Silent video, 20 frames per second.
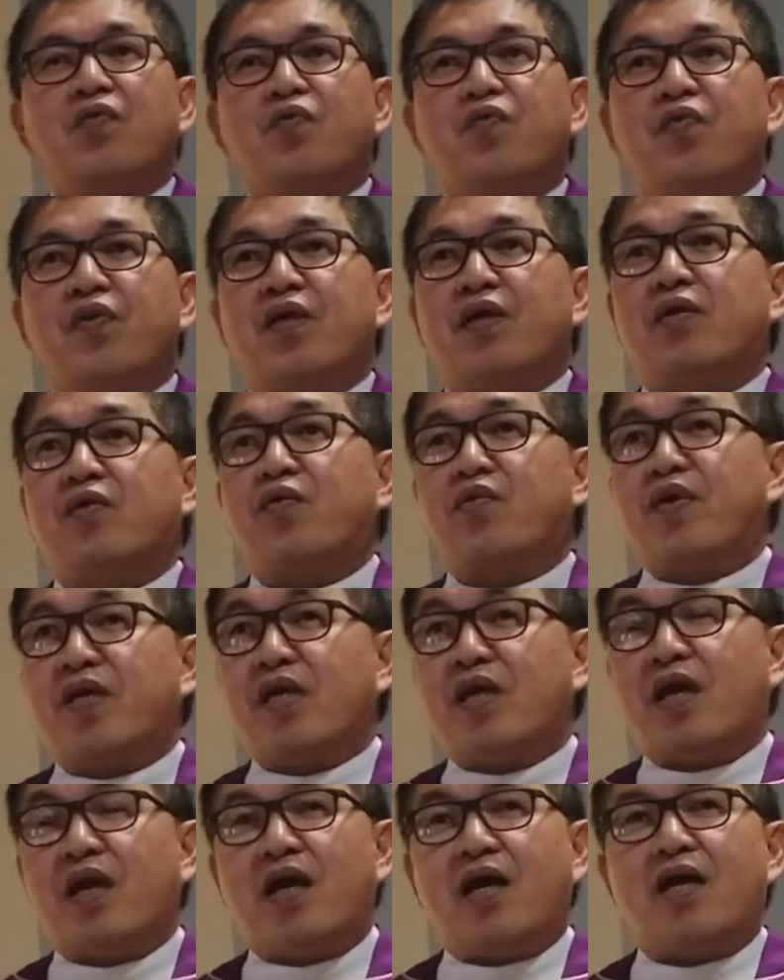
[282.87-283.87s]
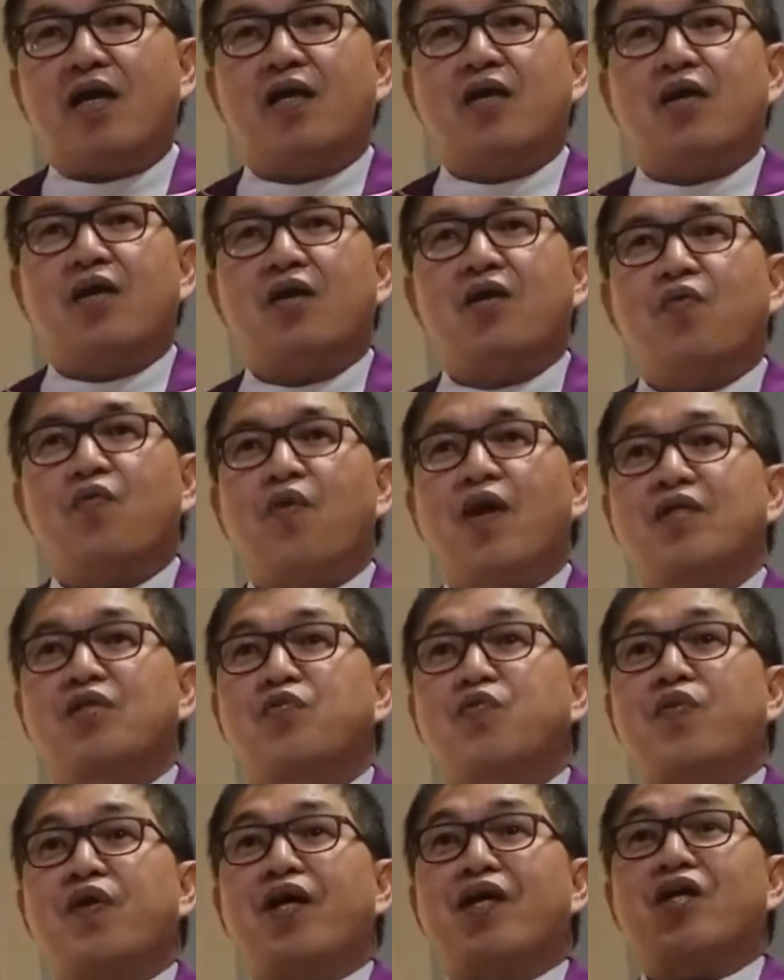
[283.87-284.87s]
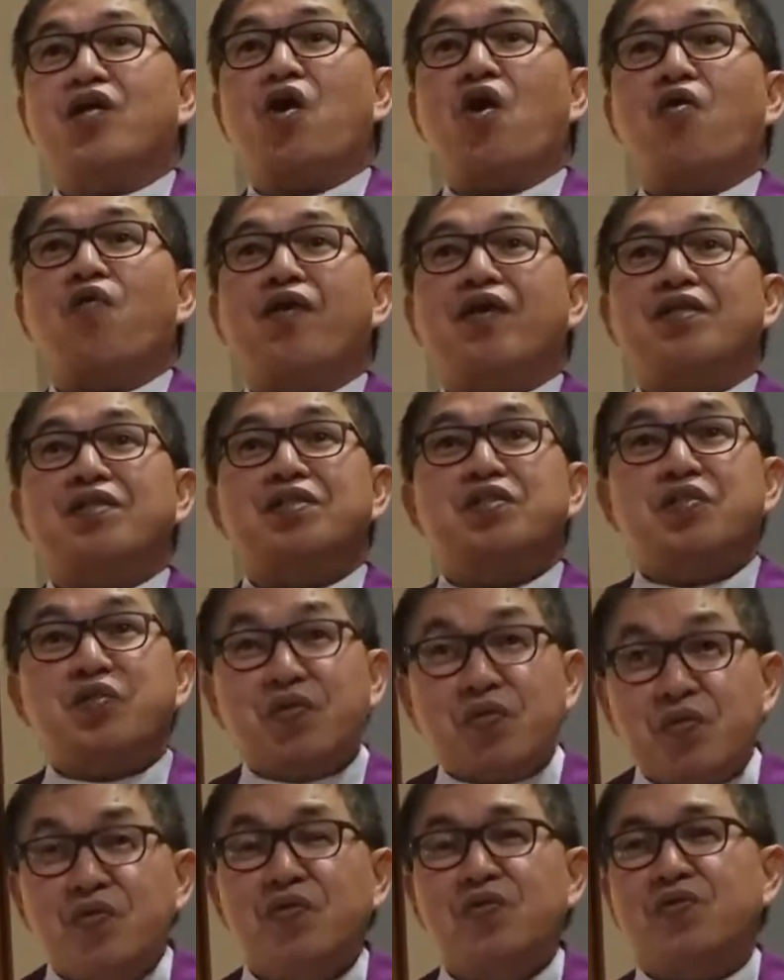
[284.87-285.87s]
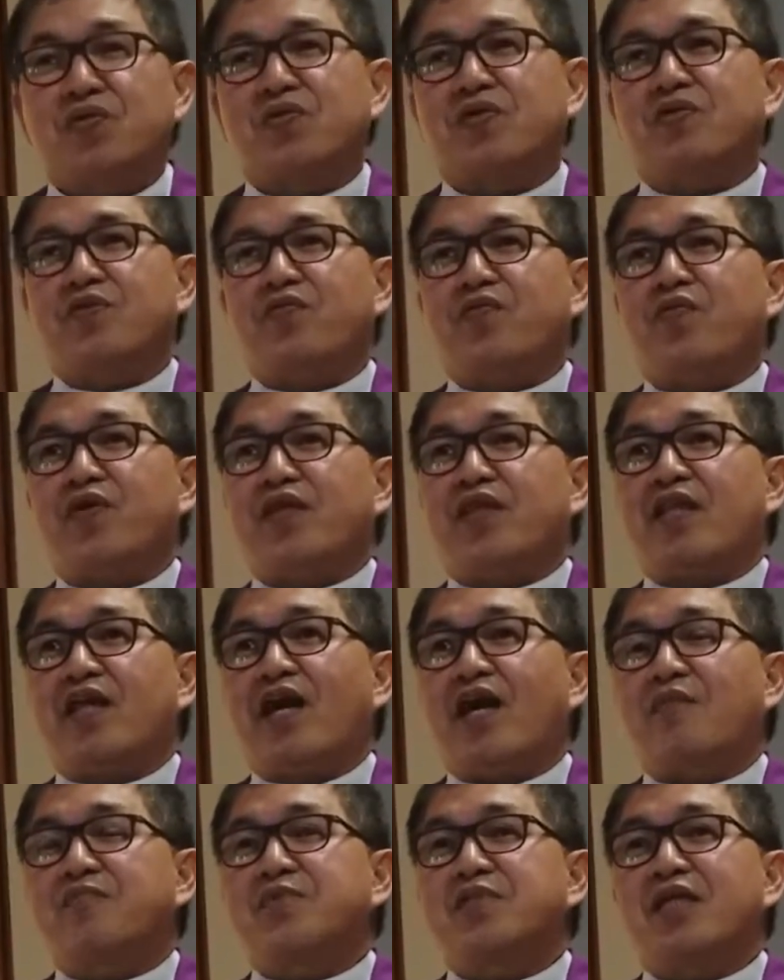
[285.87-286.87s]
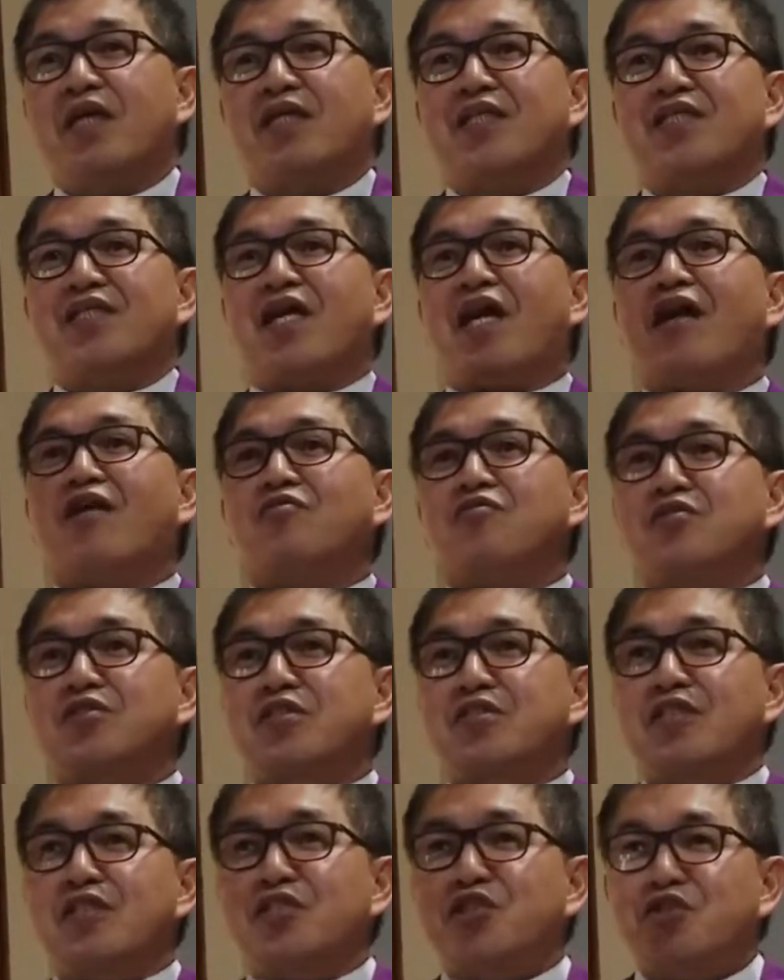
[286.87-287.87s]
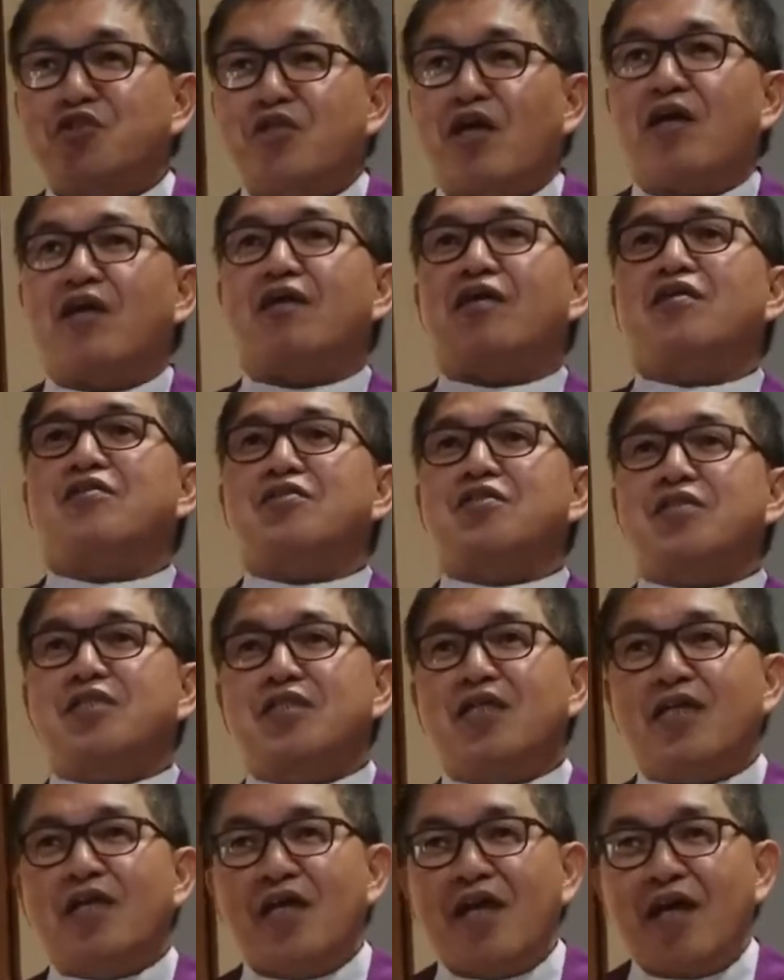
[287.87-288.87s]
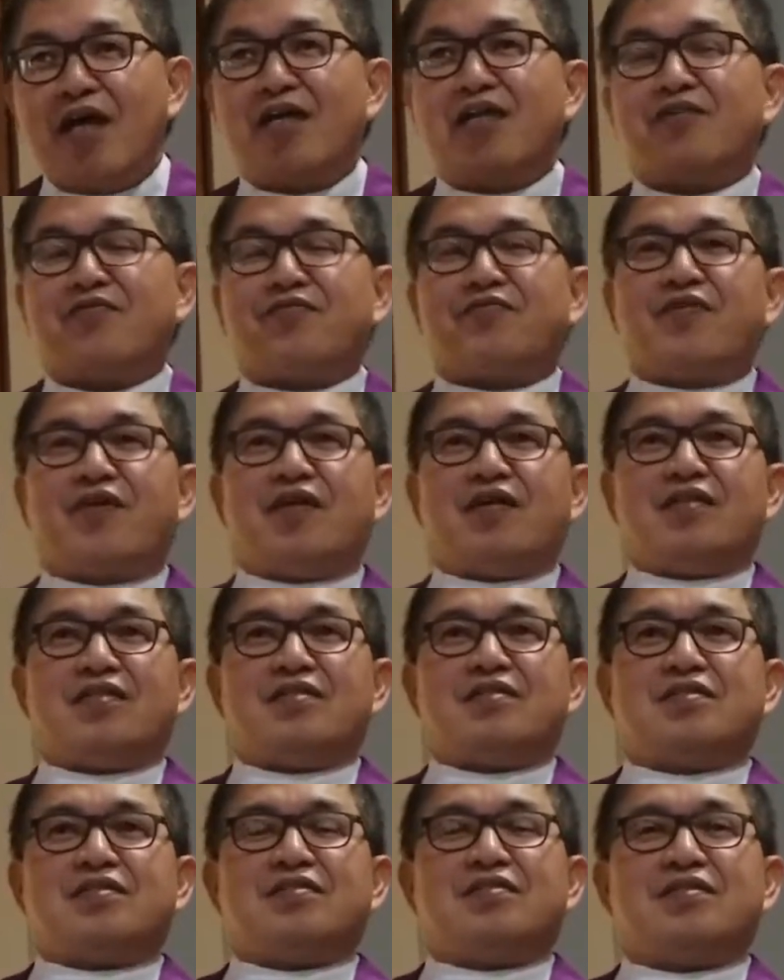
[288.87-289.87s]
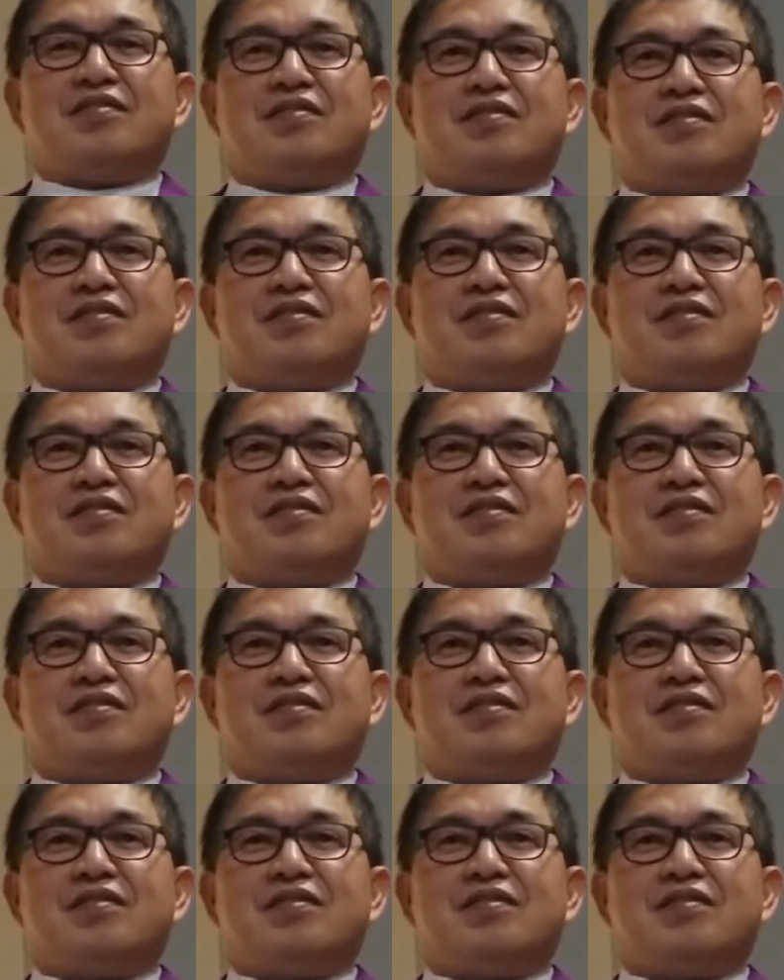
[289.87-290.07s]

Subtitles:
we are, what we are going through, with the ups and downs, the struggles and fights,